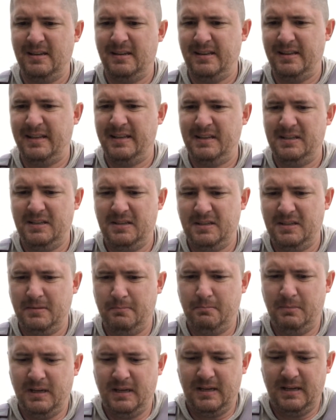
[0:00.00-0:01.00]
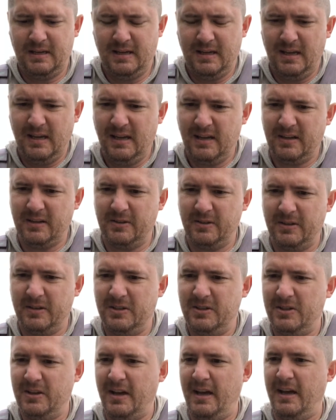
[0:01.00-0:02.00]
That's just a big hickory
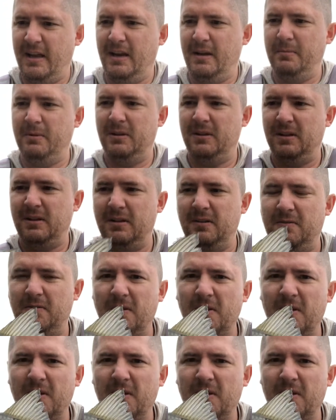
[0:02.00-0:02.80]
shad, I believe.